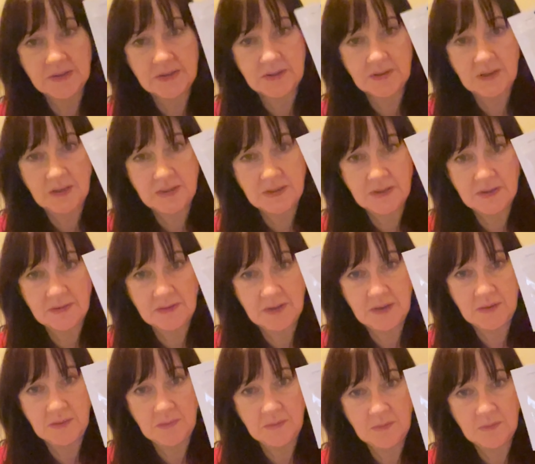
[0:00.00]
that I don't
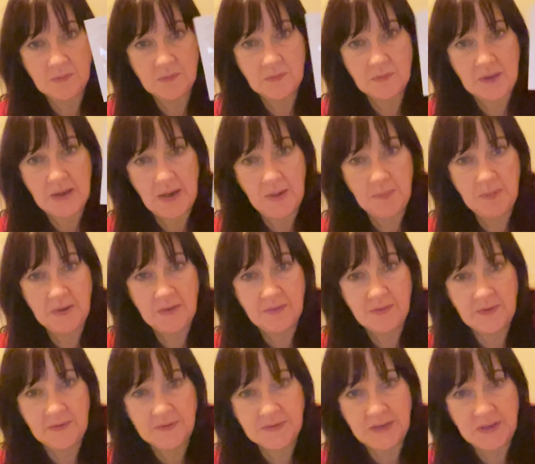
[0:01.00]
know how big
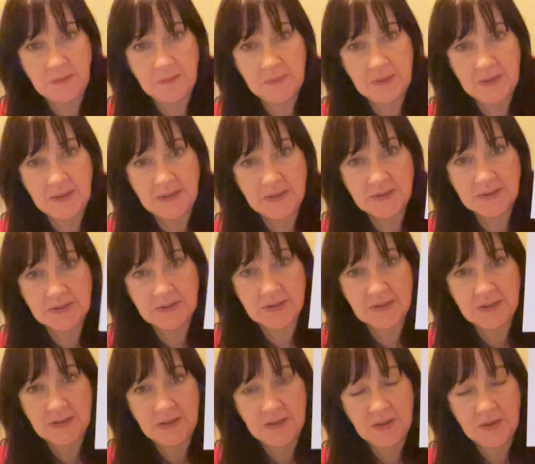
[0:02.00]
15mm is,
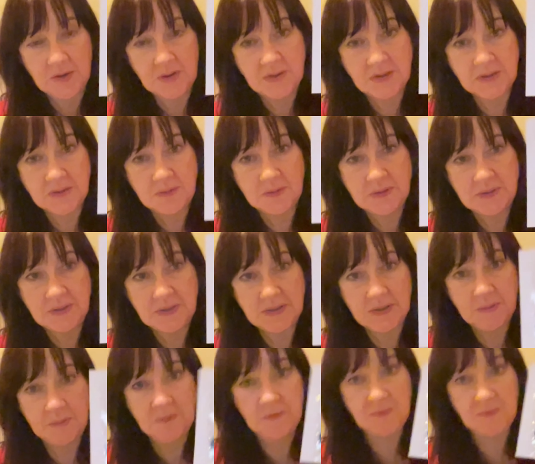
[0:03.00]
because I wanted them